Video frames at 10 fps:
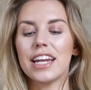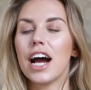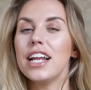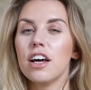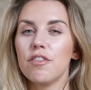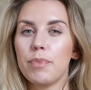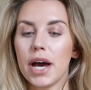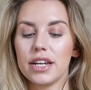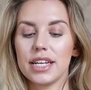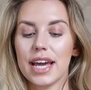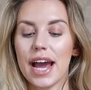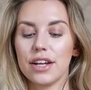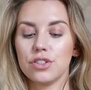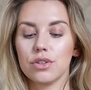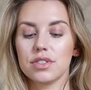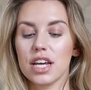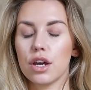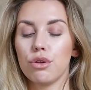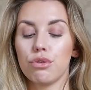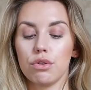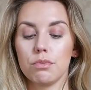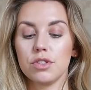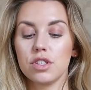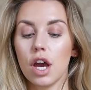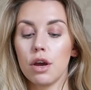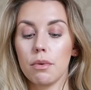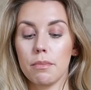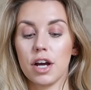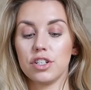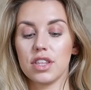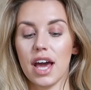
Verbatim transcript: And I love burning candles. I go through them so much